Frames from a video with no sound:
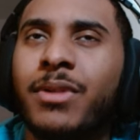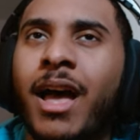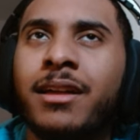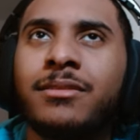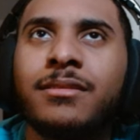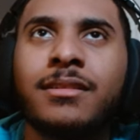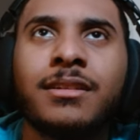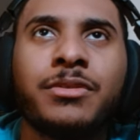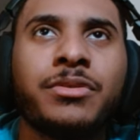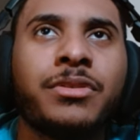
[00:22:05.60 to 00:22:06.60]
I don't...
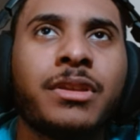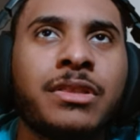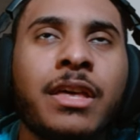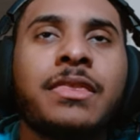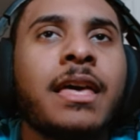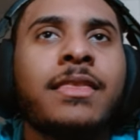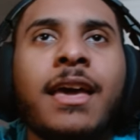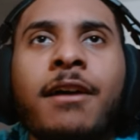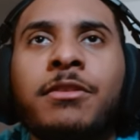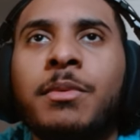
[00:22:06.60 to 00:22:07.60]
They
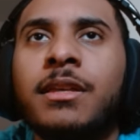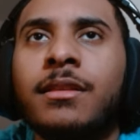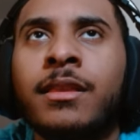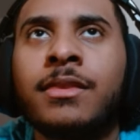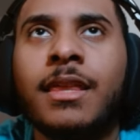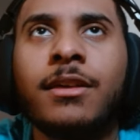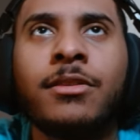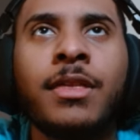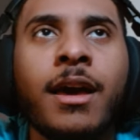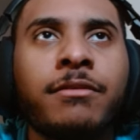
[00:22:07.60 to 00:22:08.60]
have to be
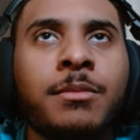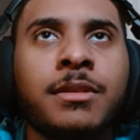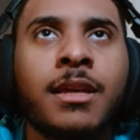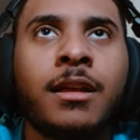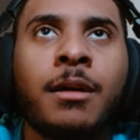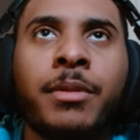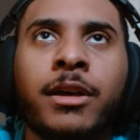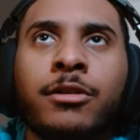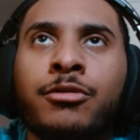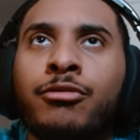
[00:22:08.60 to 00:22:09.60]
they have to be setting up like
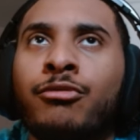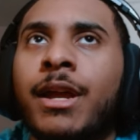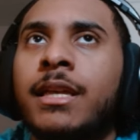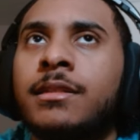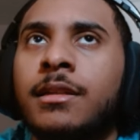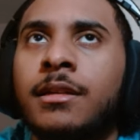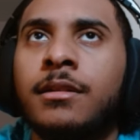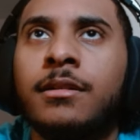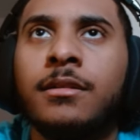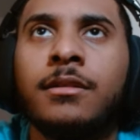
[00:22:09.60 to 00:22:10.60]
a crazy
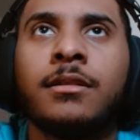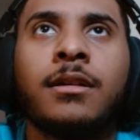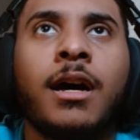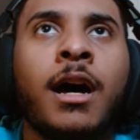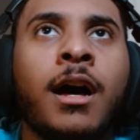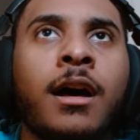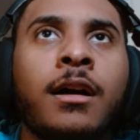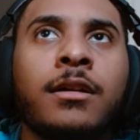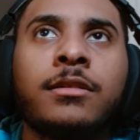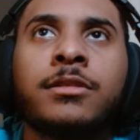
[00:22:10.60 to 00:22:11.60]

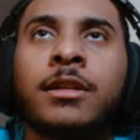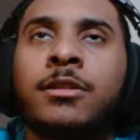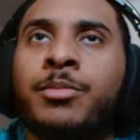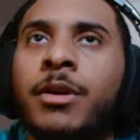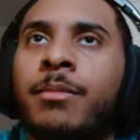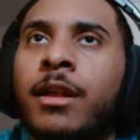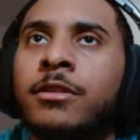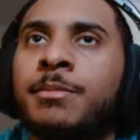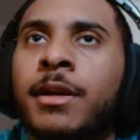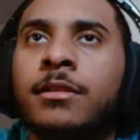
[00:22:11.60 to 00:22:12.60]
it's like Supreme Battle
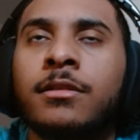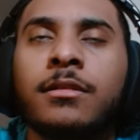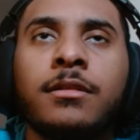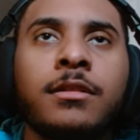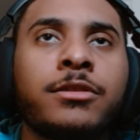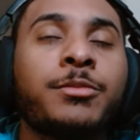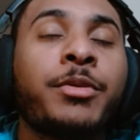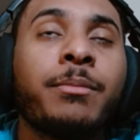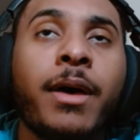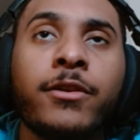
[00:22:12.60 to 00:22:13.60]

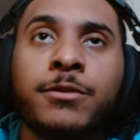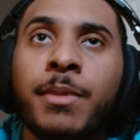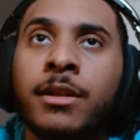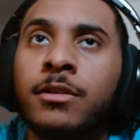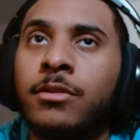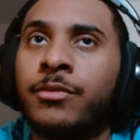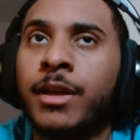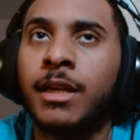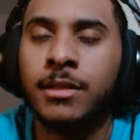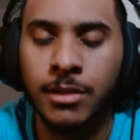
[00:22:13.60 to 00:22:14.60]
Spectacle fight
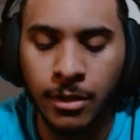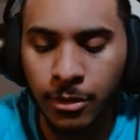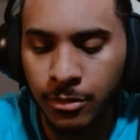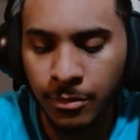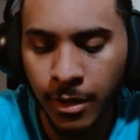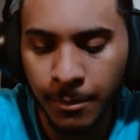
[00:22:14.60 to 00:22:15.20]
against a Goku, right?